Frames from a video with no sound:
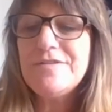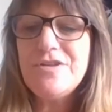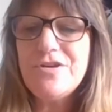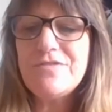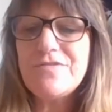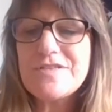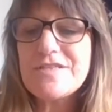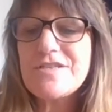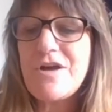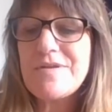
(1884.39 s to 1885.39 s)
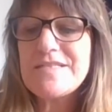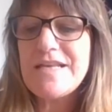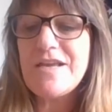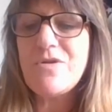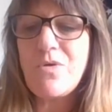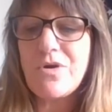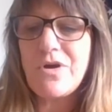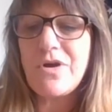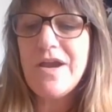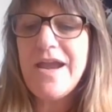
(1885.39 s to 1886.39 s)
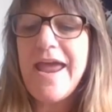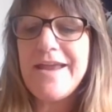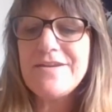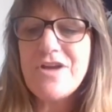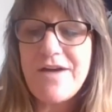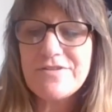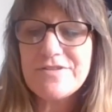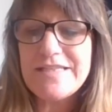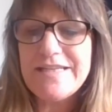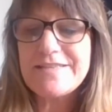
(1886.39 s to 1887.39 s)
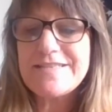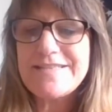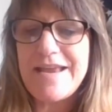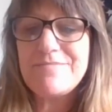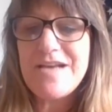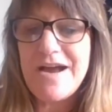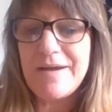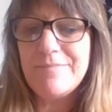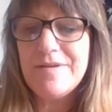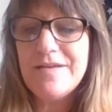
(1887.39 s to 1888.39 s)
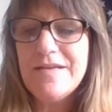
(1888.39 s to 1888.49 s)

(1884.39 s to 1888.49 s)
The universe is always seeking order and novelty at the same time.